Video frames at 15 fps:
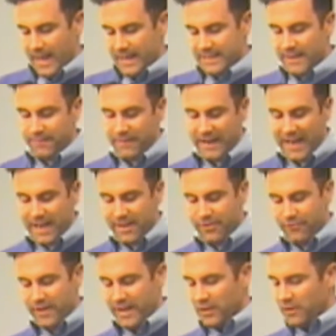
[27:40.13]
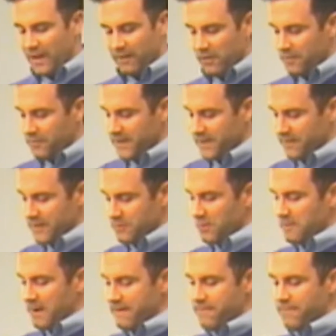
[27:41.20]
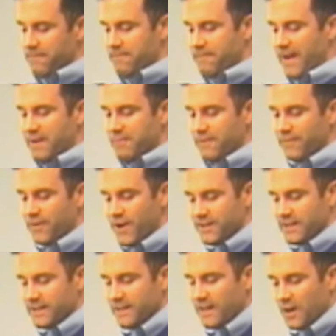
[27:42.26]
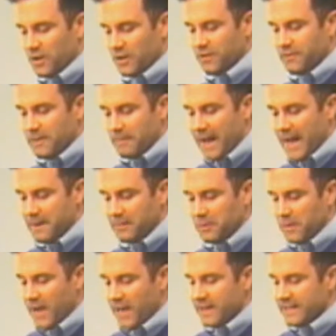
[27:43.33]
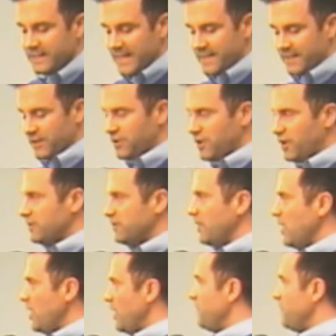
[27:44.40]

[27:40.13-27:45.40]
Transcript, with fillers: And Zephaniah 3, I, lo- I, love this. This is one of my favorite verses in the whole of the Bible where it says that God